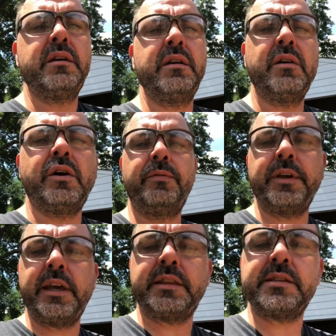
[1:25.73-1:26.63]
hopefully
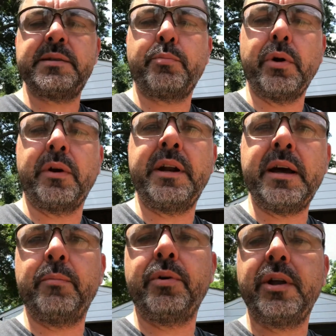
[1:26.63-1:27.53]
get this broken
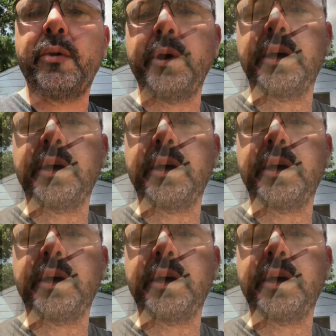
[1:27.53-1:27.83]
down pretty quick.